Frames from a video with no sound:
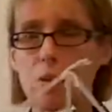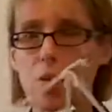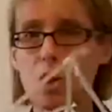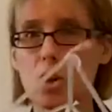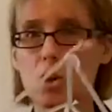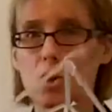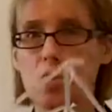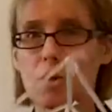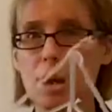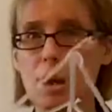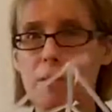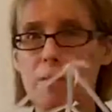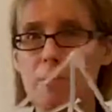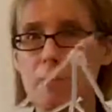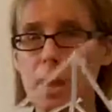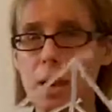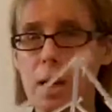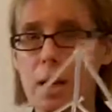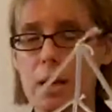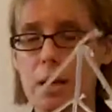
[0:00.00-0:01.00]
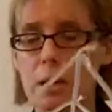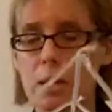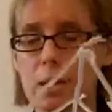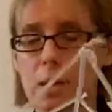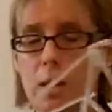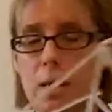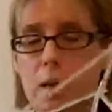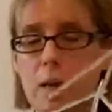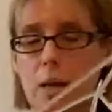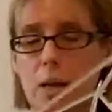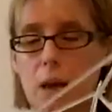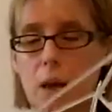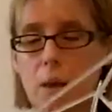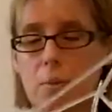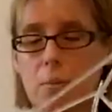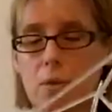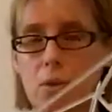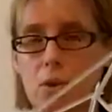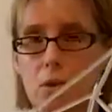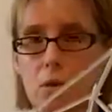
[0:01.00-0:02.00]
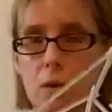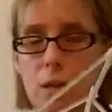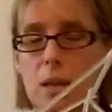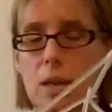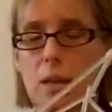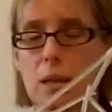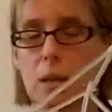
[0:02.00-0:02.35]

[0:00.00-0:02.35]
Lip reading: could you have made it sturdy?